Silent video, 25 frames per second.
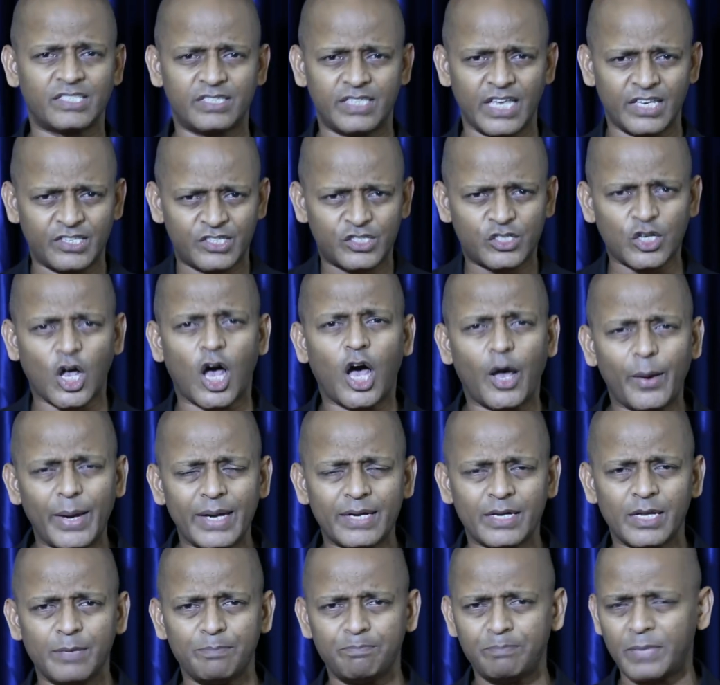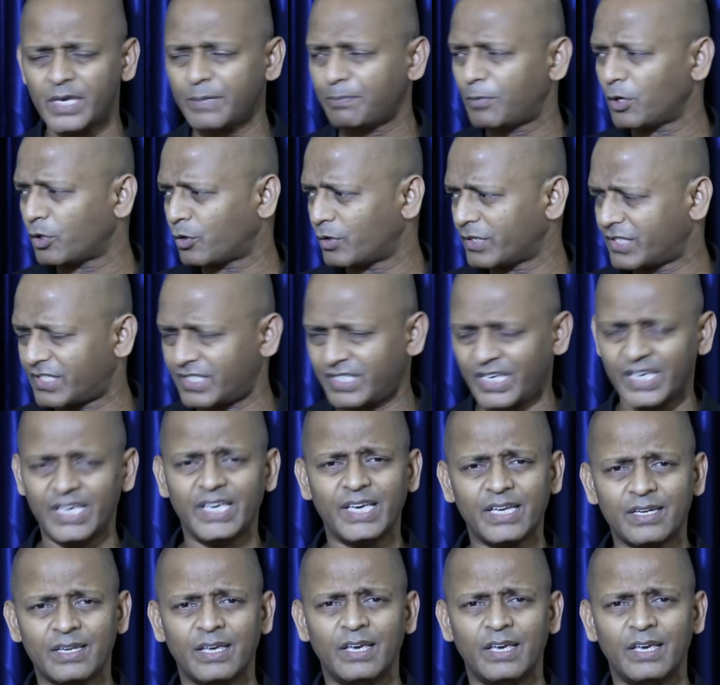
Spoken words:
They saw it, people could see it.